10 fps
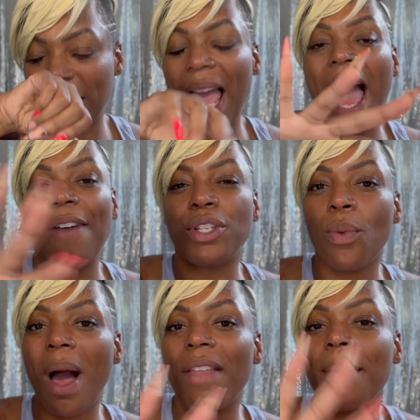After a
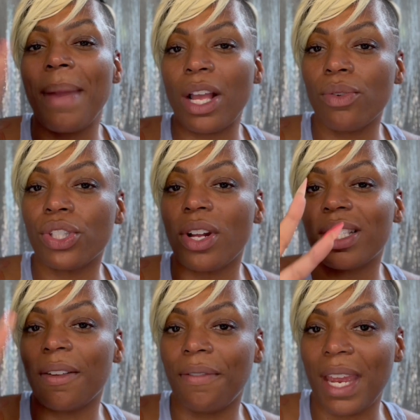while, the mango
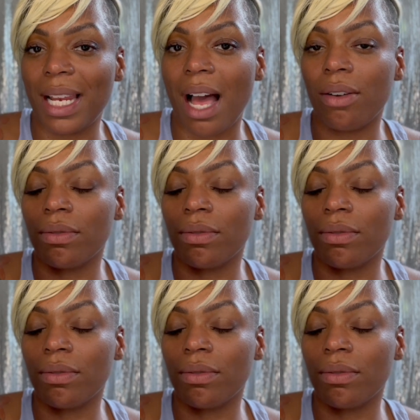starts to fade out.